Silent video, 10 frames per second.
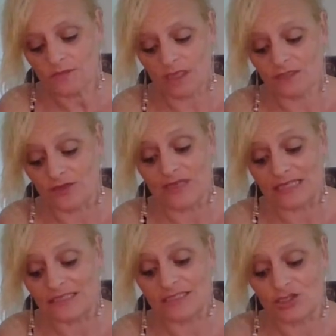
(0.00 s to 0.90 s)
So
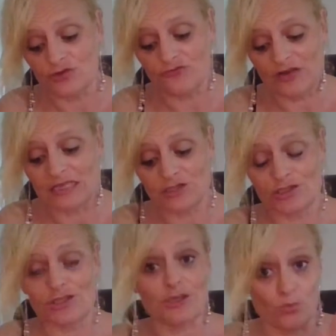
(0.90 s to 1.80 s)
yes, this new
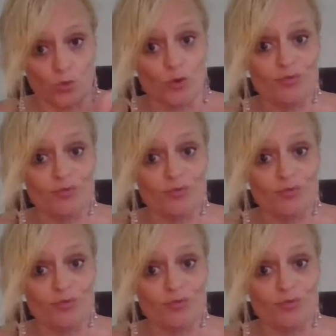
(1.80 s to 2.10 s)
relationship will